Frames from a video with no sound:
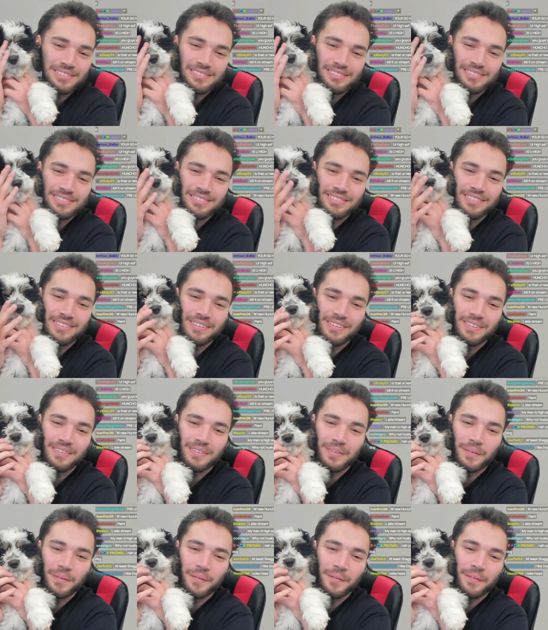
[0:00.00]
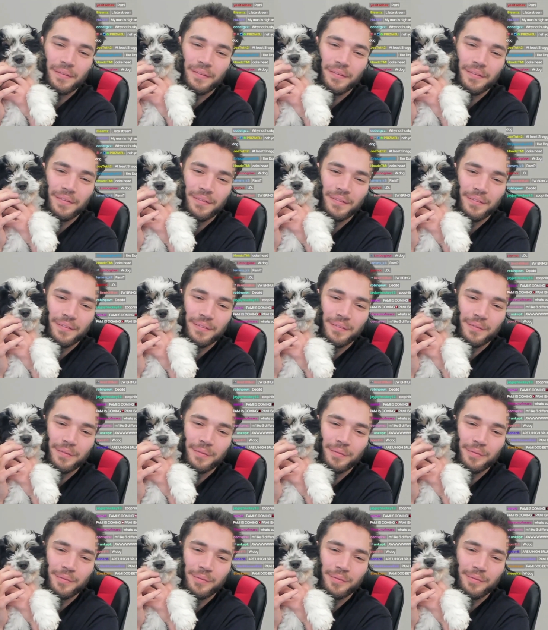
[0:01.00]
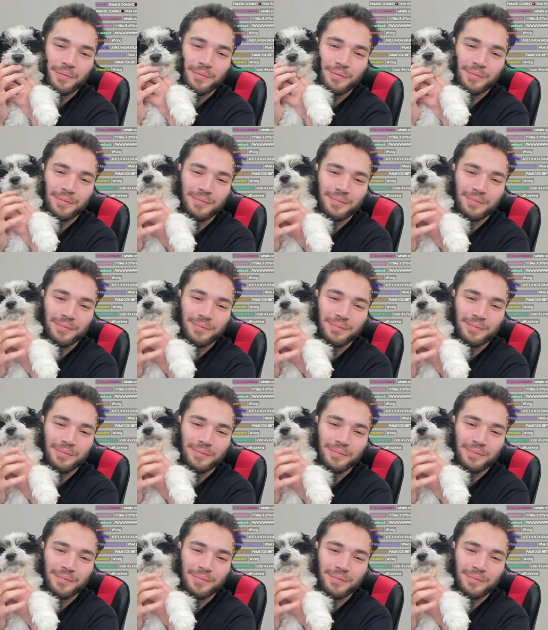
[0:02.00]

Nothing is said.